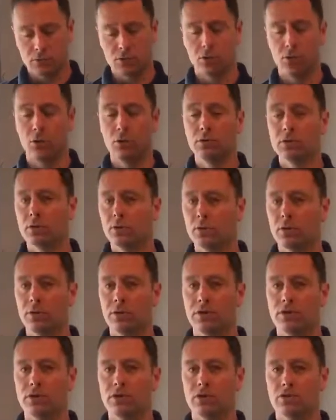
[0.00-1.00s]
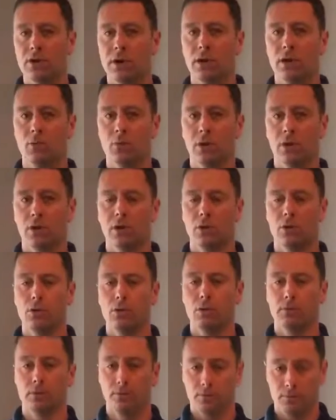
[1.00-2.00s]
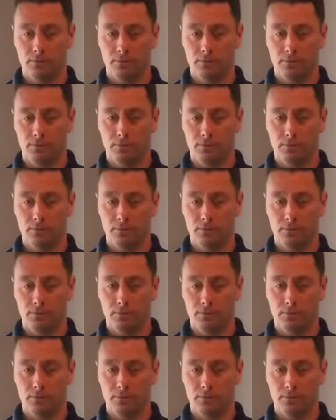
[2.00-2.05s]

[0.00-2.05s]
So ultimately you're just trying to work out